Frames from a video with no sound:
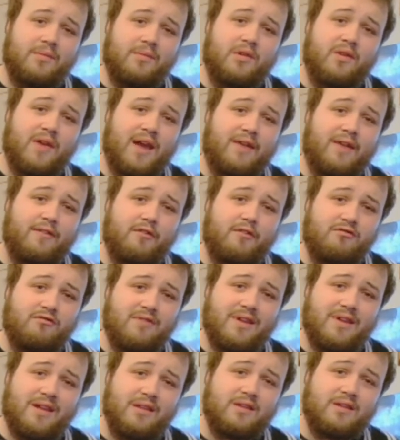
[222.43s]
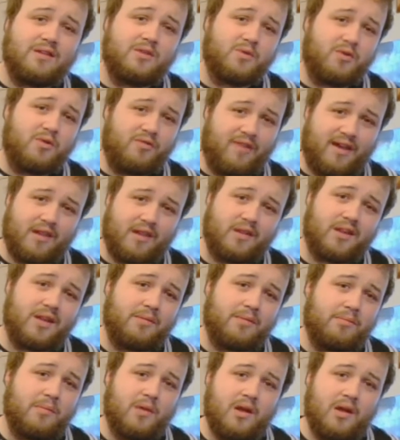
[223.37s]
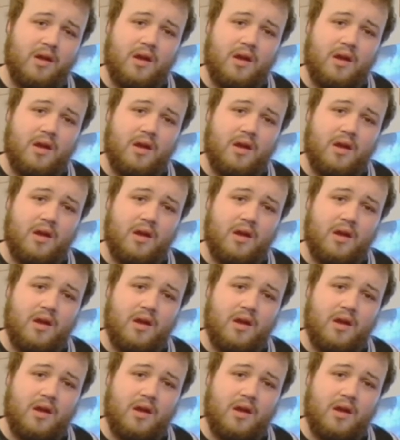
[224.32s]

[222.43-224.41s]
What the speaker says: so they have a reason to arrest him,